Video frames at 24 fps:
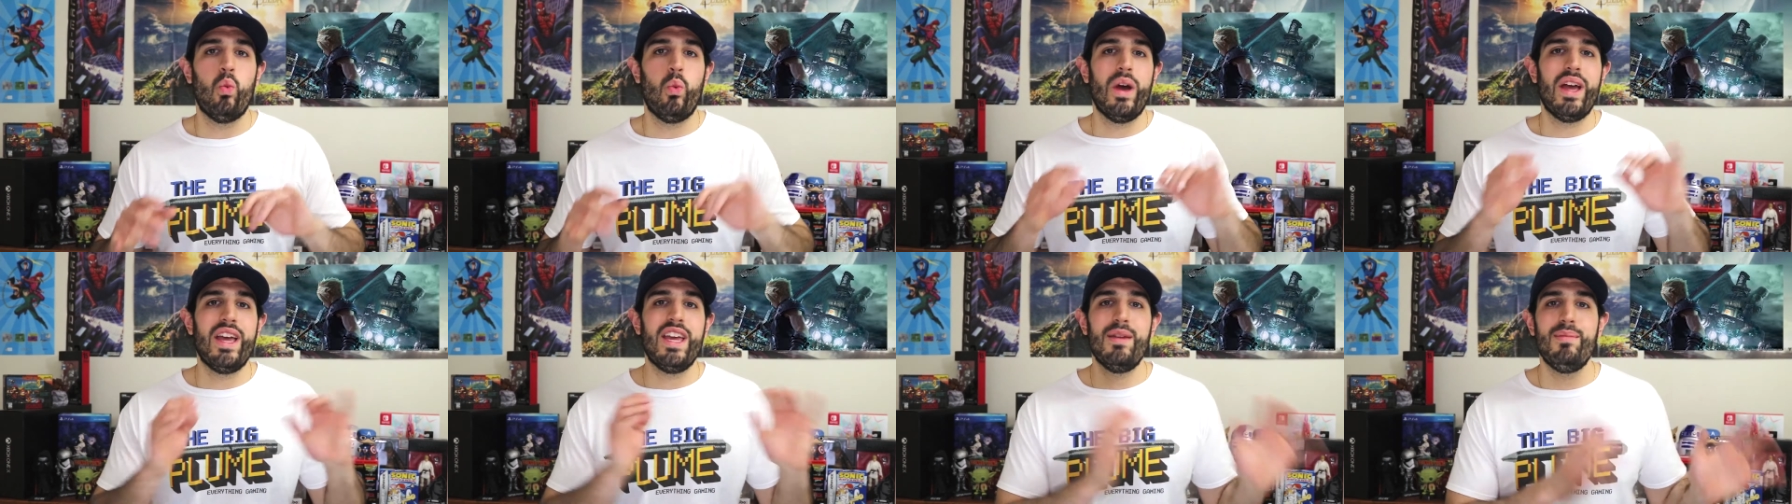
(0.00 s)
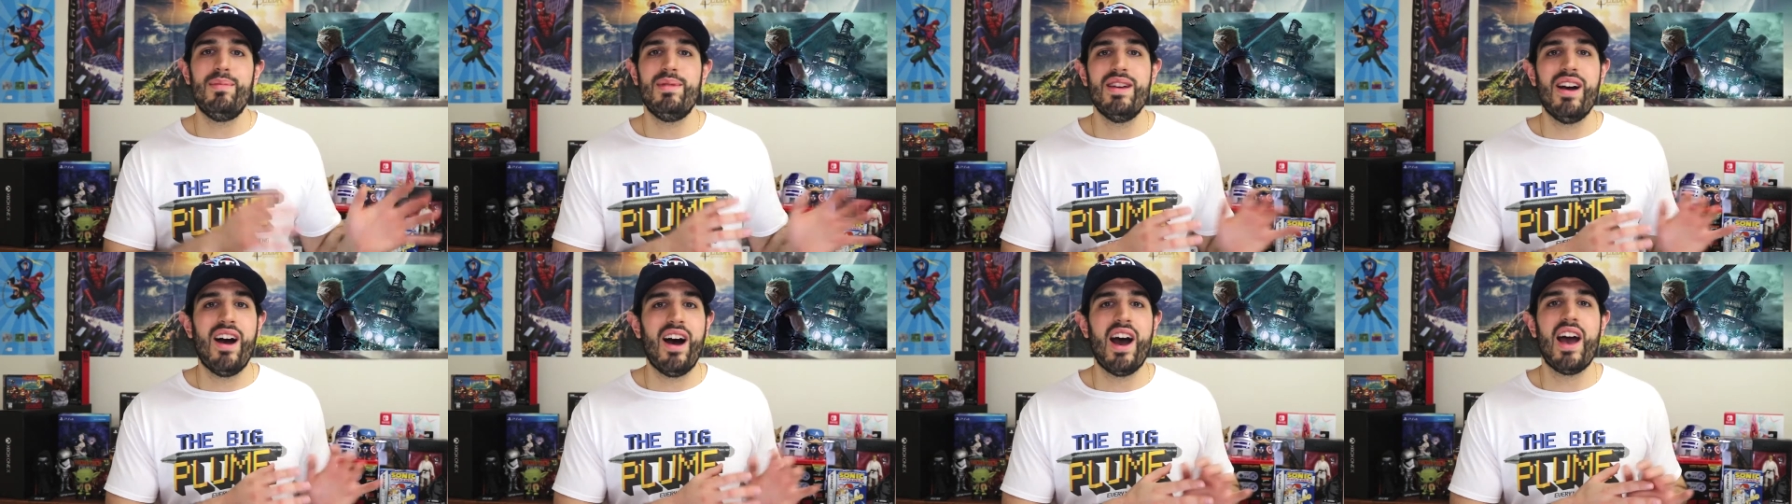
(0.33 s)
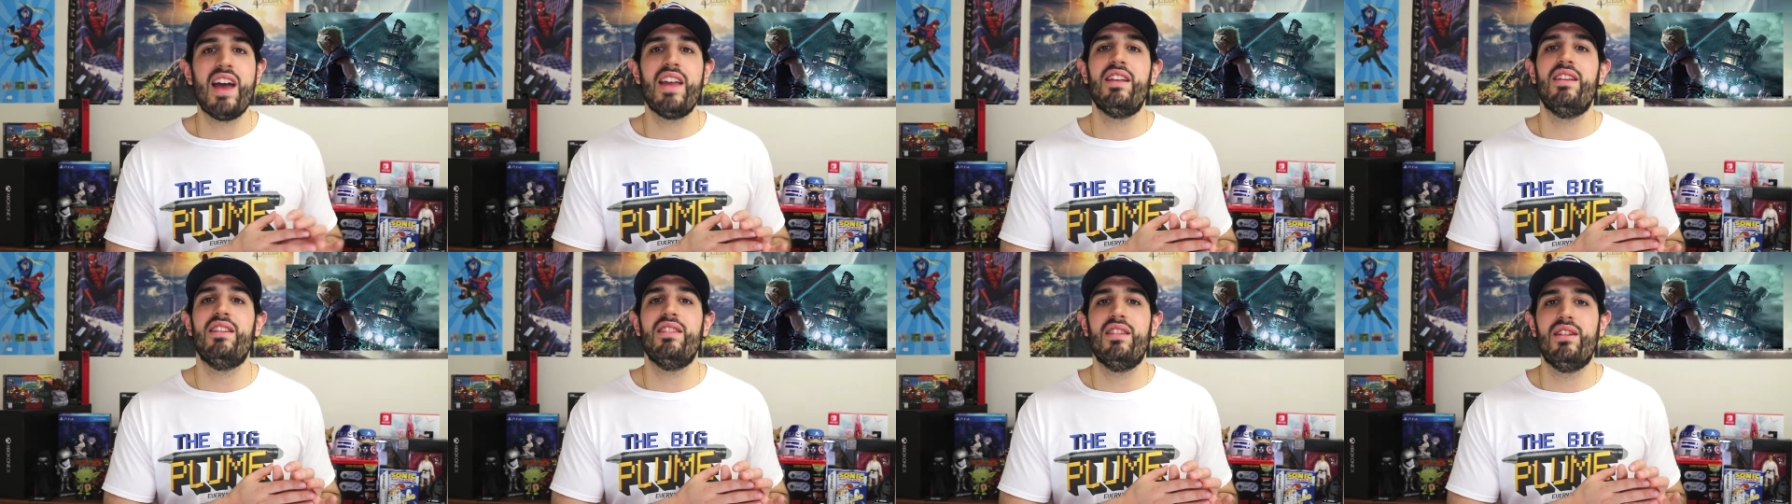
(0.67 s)
way
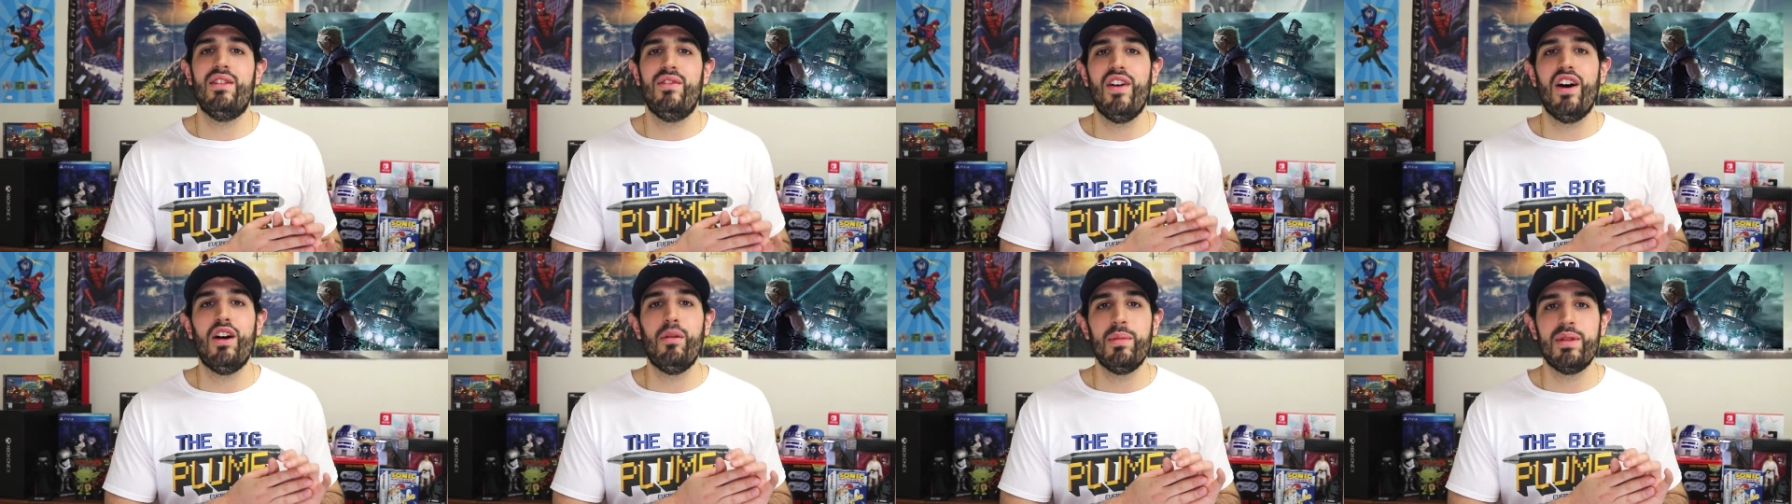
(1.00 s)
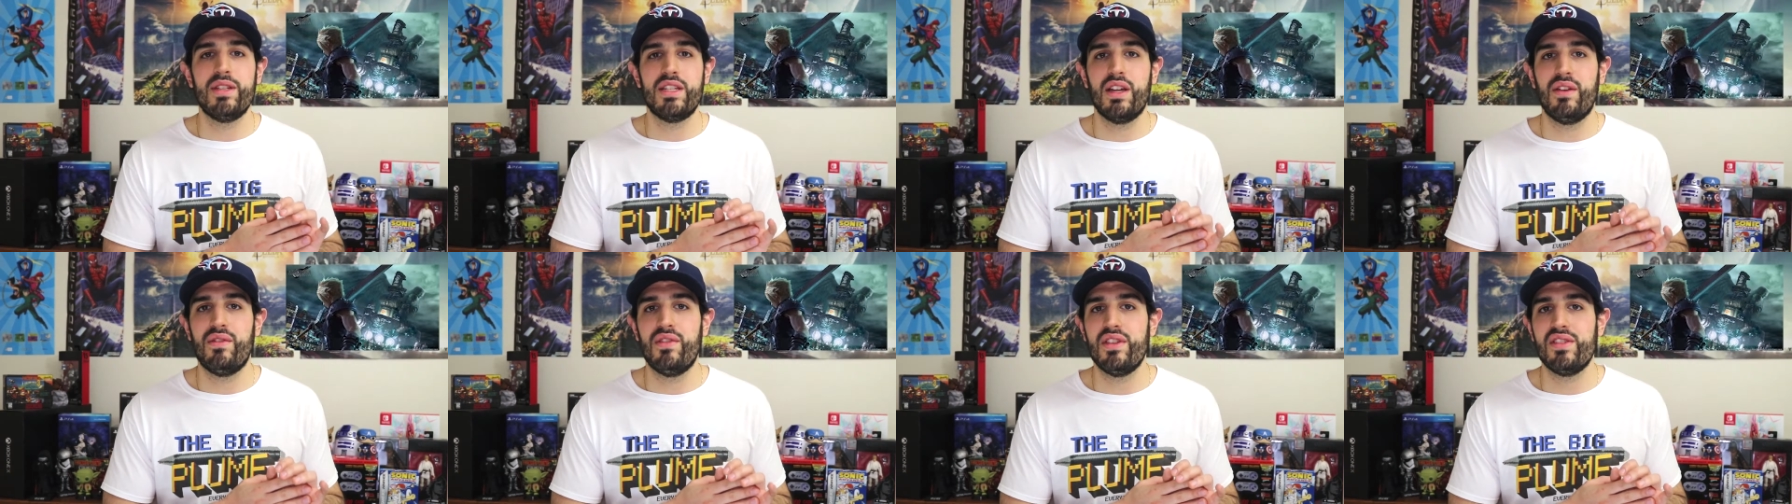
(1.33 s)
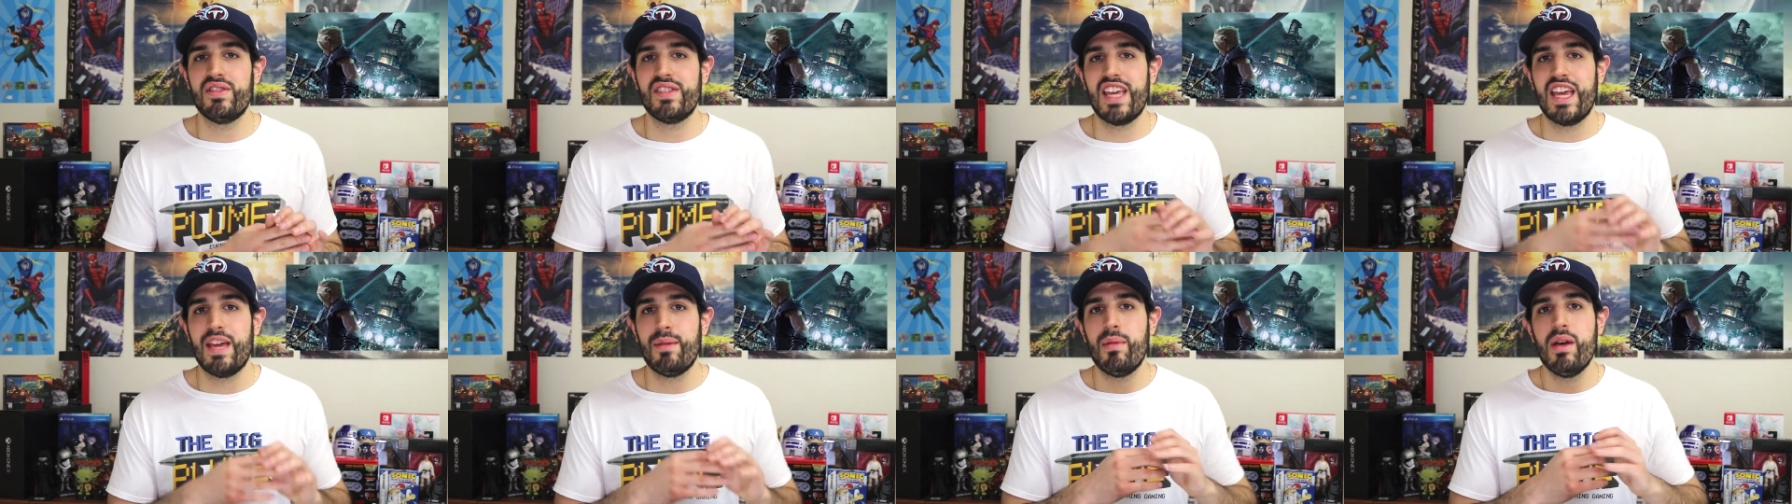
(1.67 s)
behind in the development of
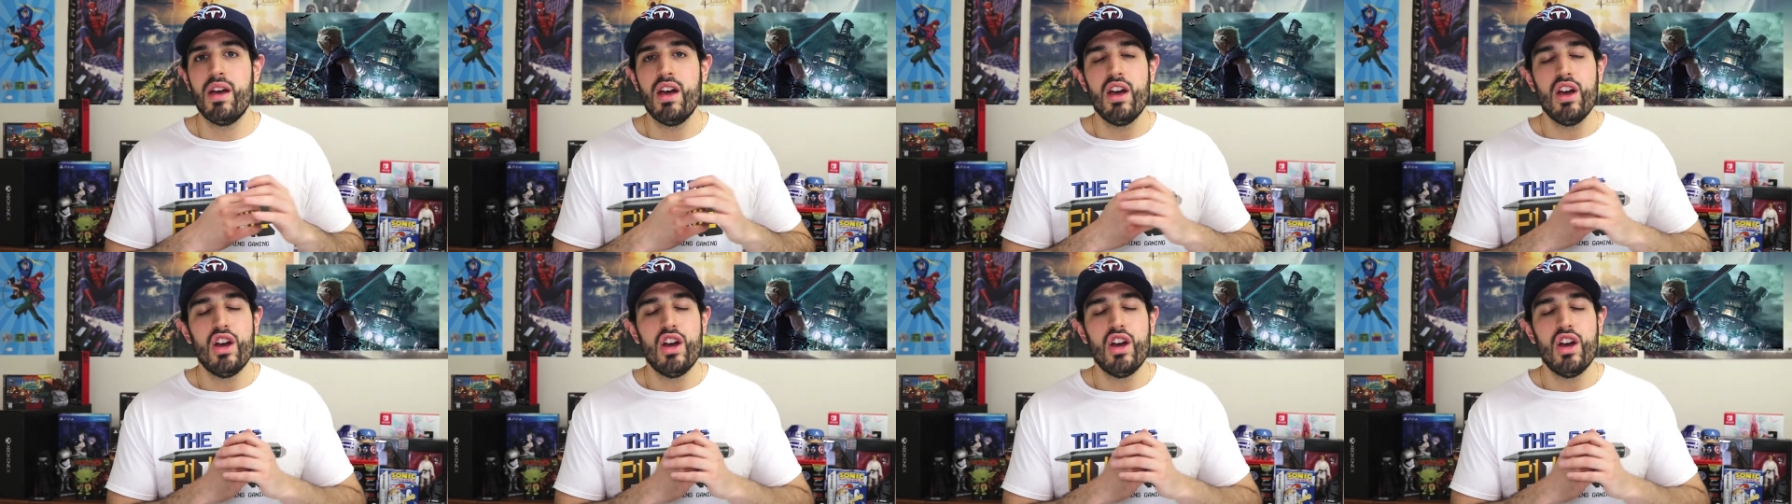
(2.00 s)
this game,